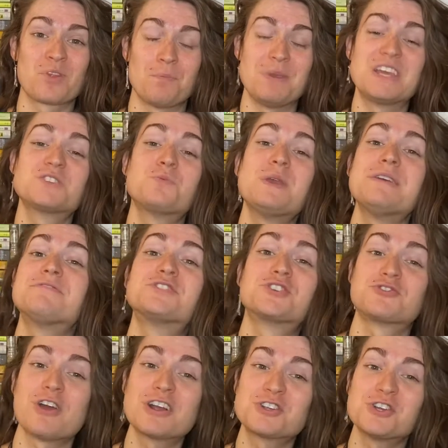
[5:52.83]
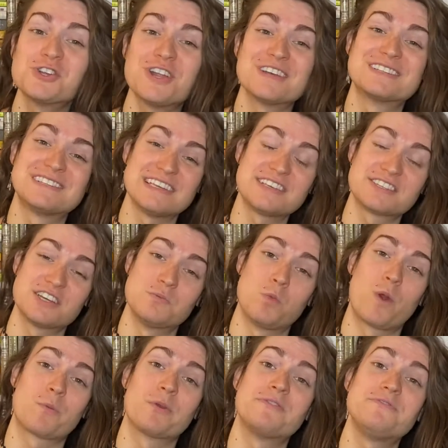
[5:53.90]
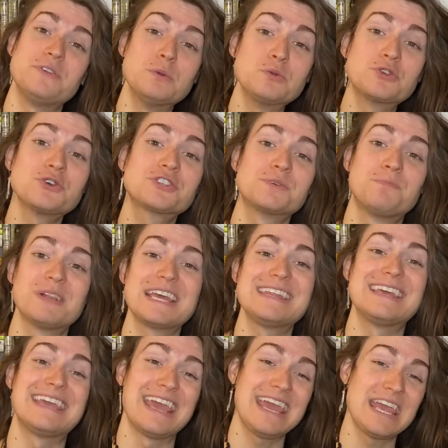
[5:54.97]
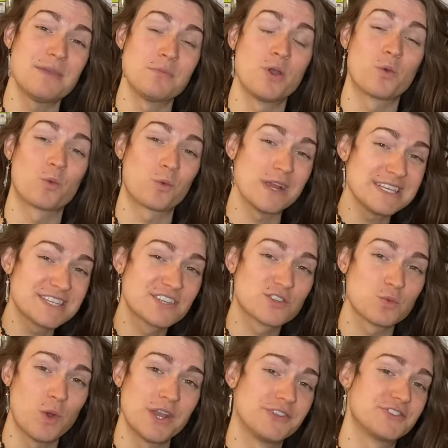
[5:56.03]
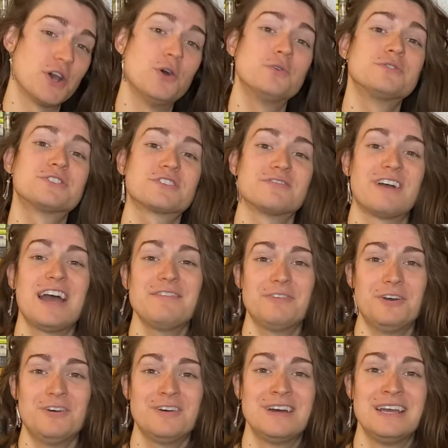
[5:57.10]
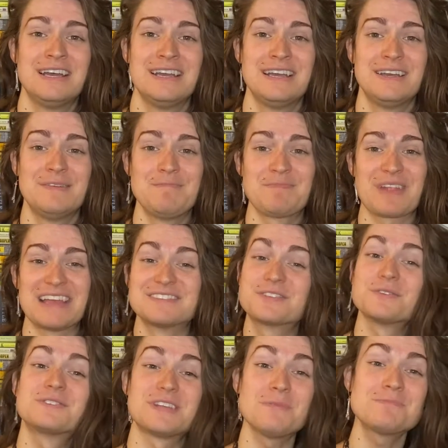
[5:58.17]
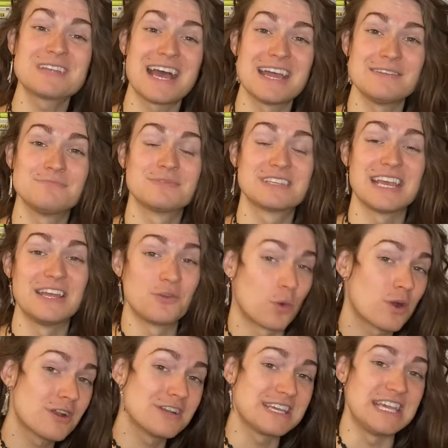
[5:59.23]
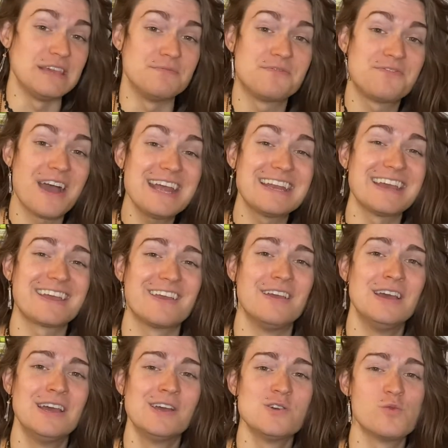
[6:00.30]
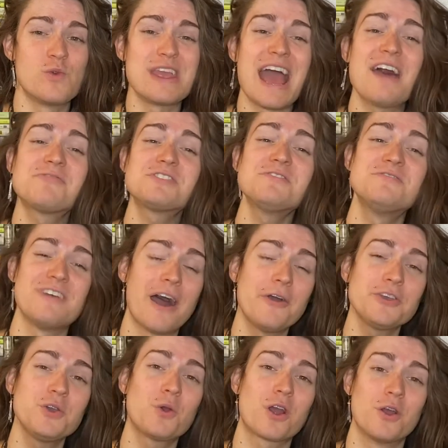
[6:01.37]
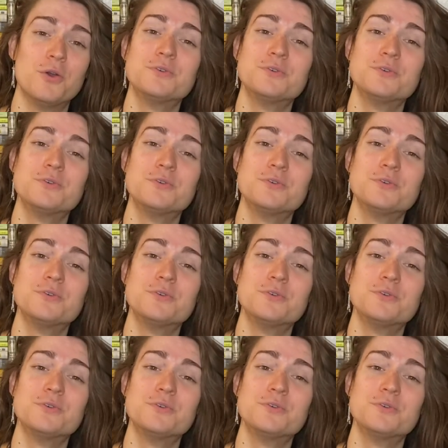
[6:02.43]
because we have structured a system where refusal to play the game risks one's own survival. And so sometimes, in order to keep fighting, we have to value our